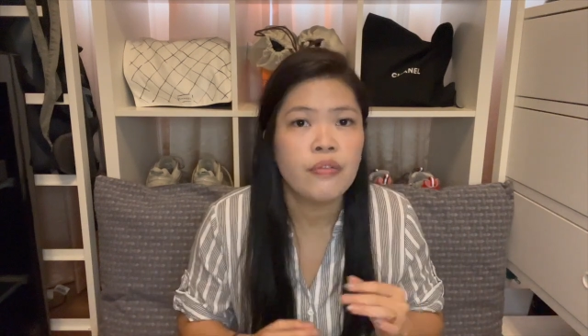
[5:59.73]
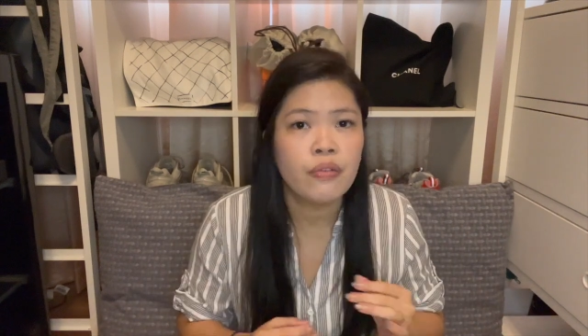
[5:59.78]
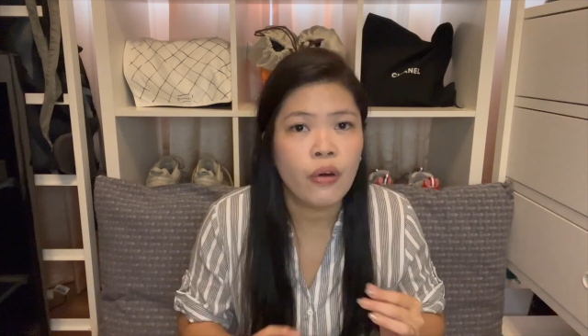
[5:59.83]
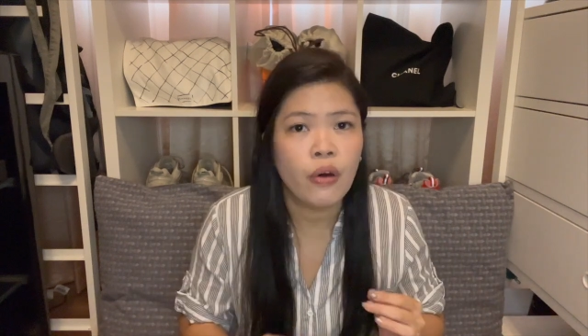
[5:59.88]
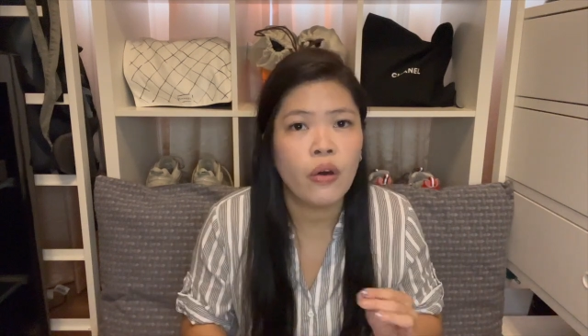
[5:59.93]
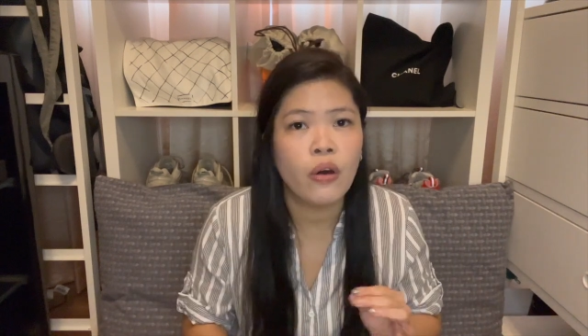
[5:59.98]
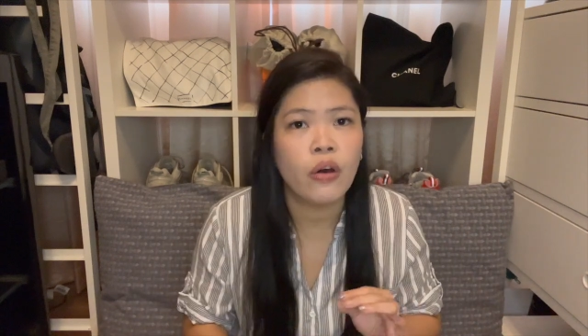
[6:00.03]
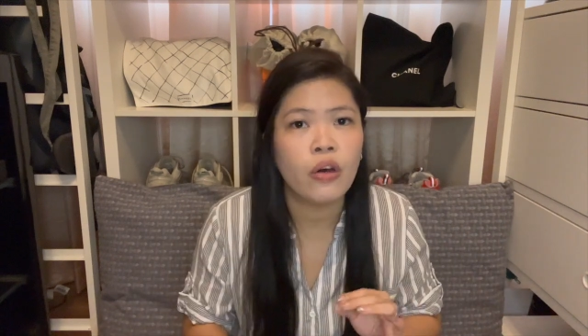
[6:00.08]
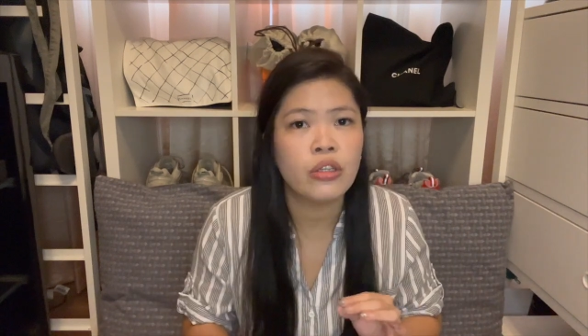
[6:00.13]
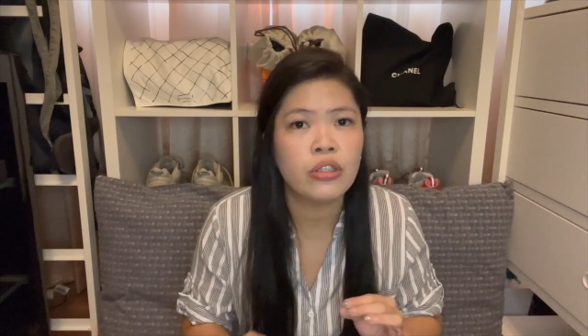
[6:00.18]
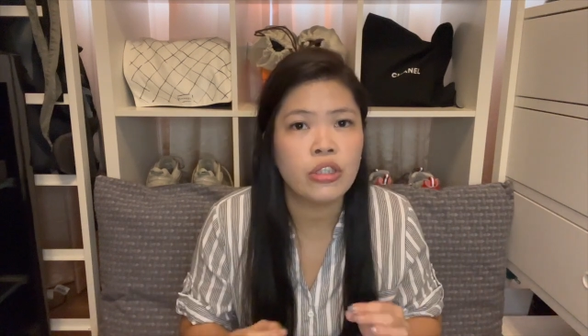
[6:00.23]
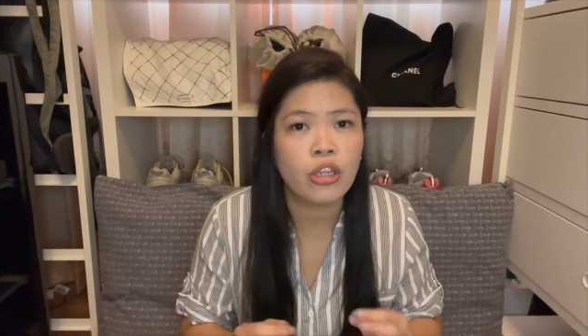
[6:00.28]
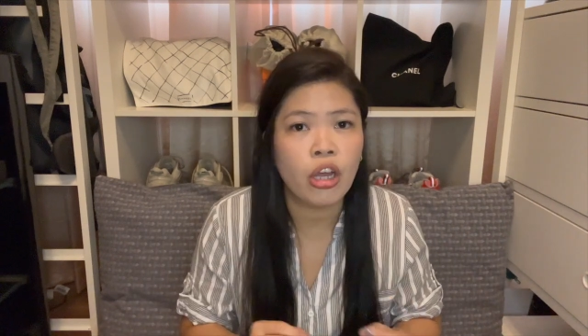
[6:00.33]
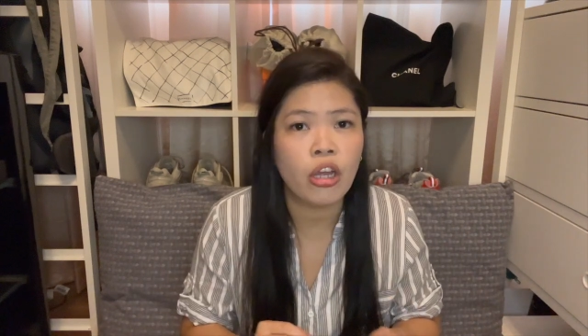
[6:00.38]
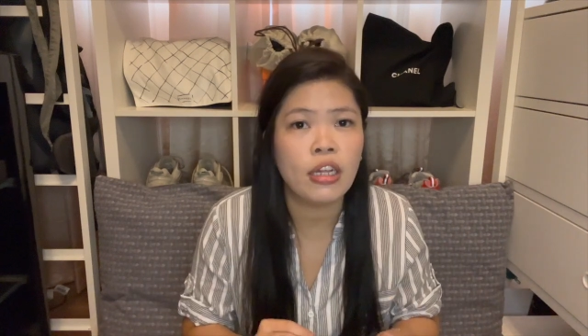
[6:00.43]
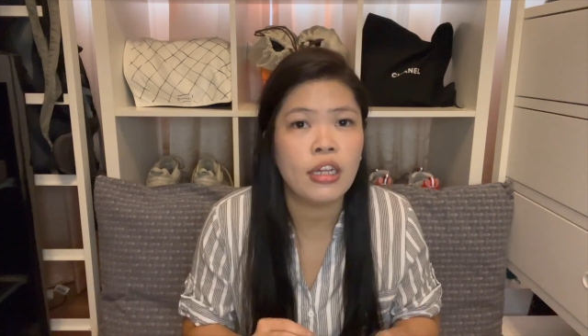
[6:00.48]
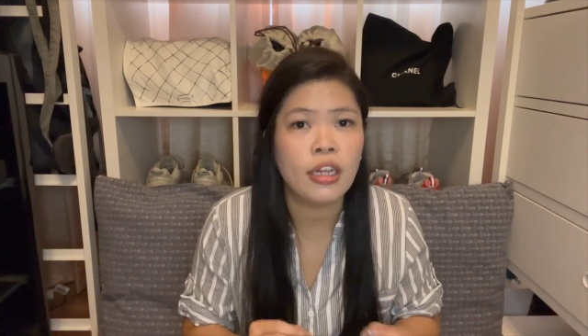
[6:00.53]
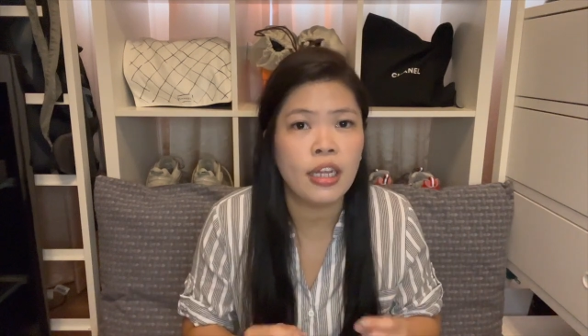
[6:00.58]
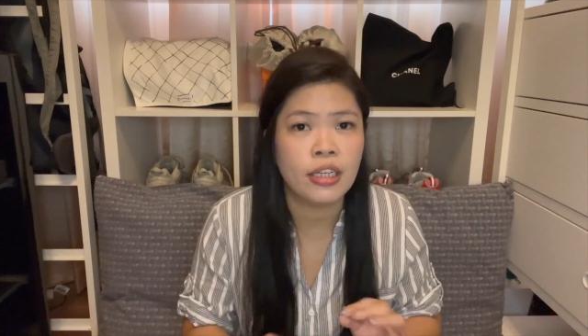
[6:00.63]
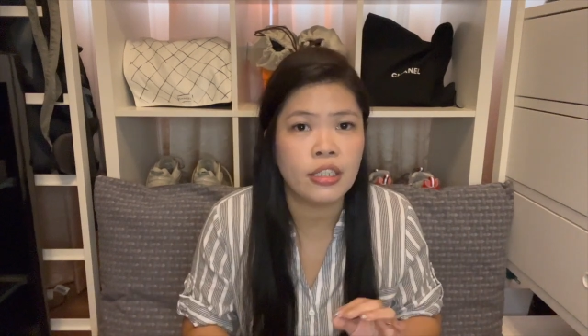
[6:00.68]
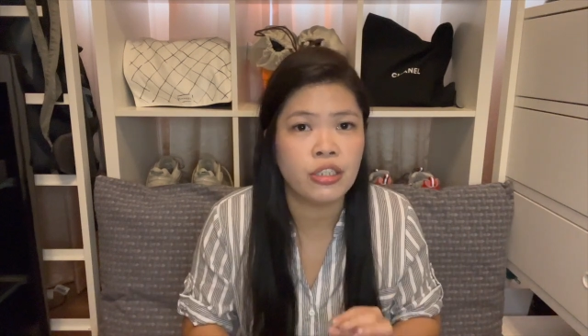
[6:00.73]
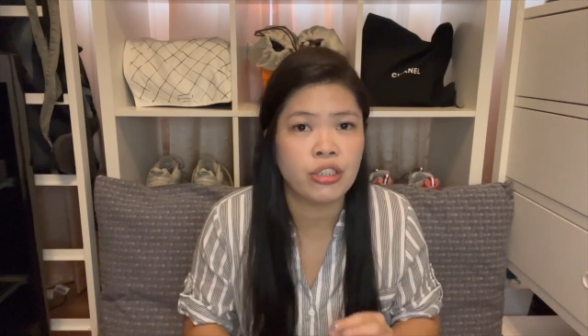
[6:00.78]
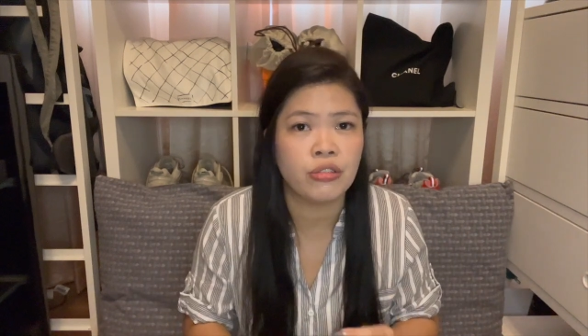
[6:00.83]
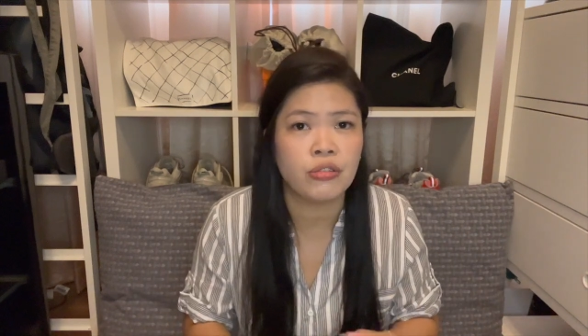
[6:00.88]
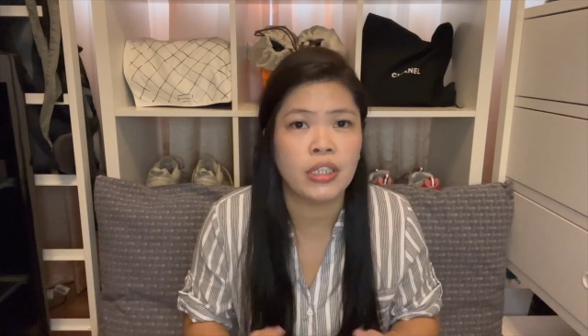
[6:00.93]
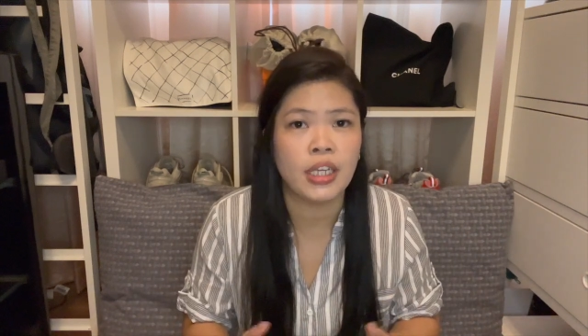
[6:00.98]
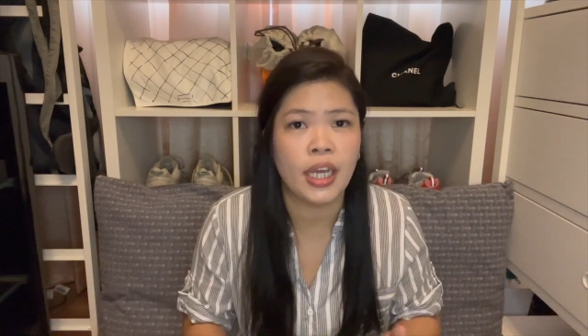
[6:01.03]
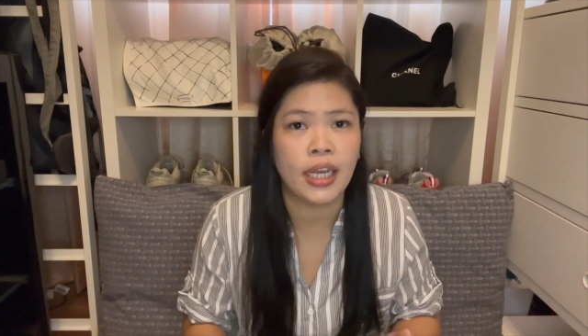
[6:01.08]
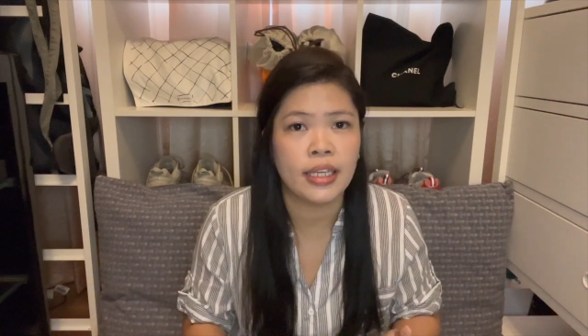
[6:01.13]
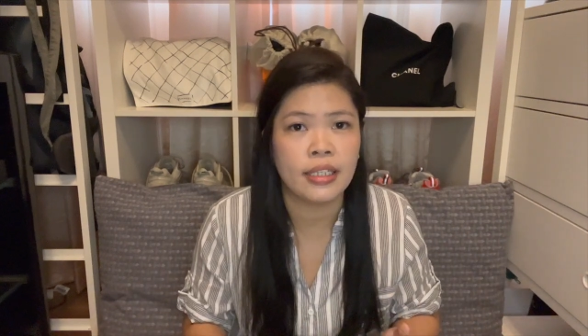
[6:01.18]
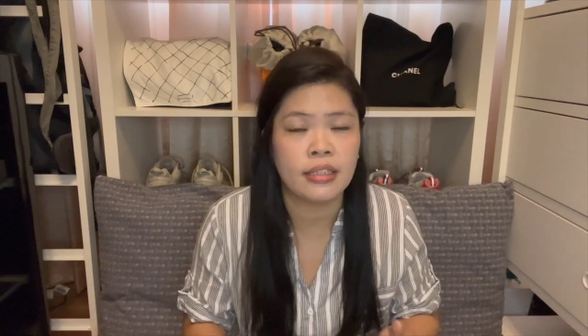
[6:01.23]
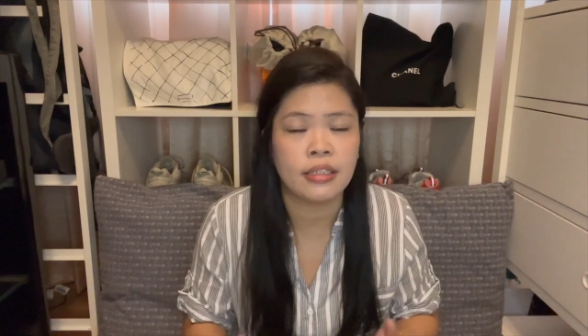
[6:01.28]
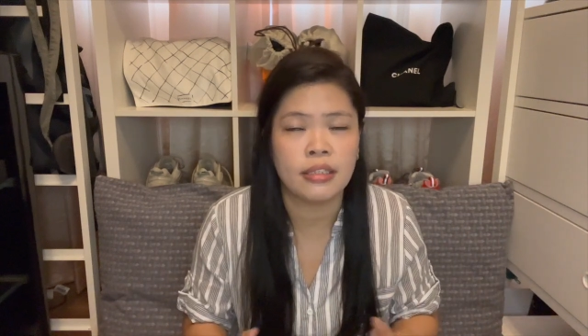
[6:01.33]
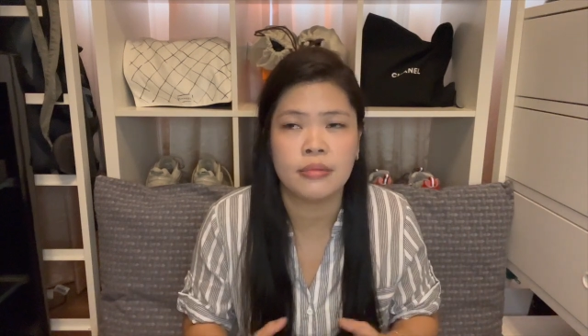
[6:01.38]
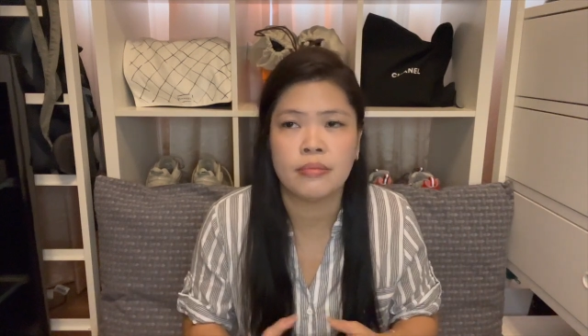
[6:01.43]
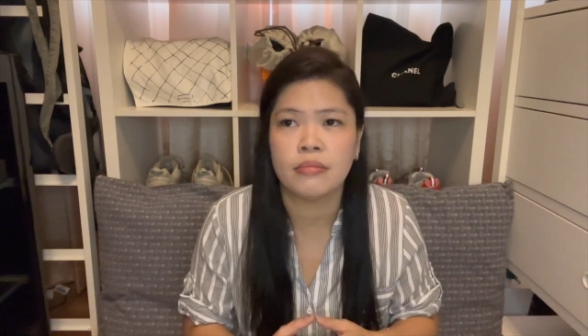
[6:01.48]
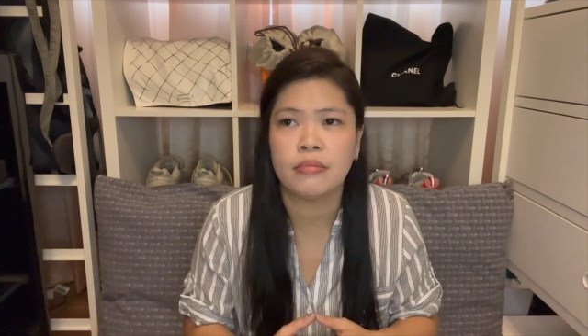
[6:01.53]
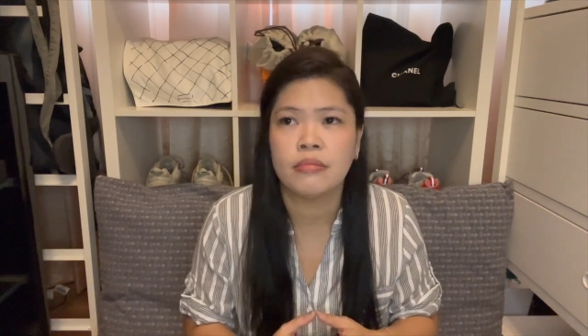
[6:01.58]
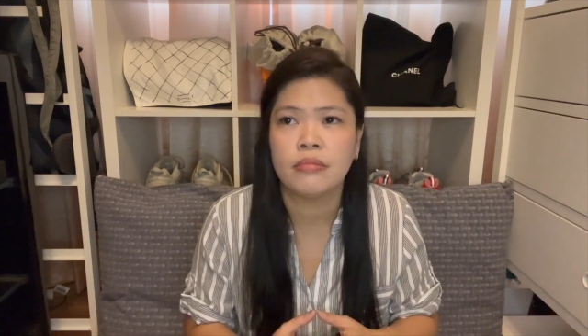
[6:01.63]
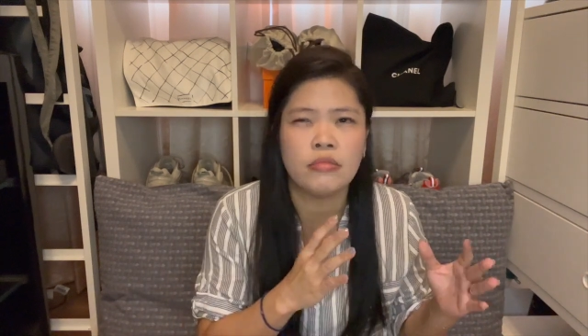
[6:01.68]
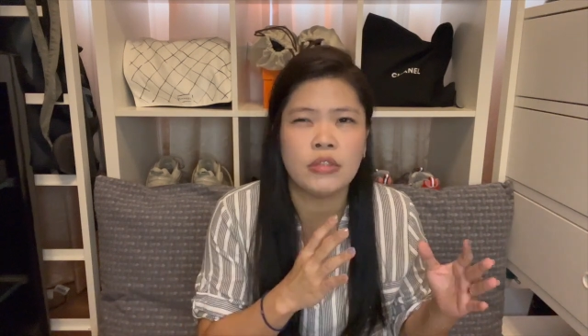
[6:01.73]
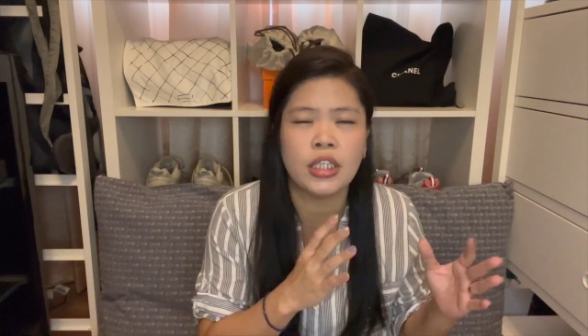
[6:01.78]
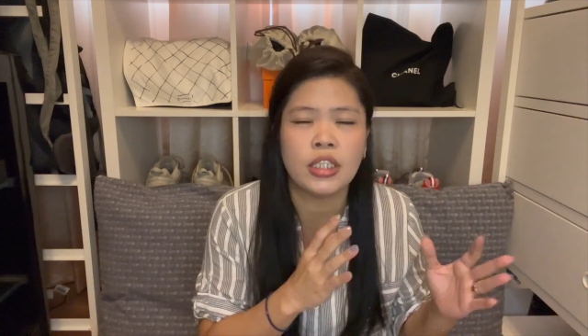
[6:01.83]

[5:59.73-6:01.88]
For non-luxury item,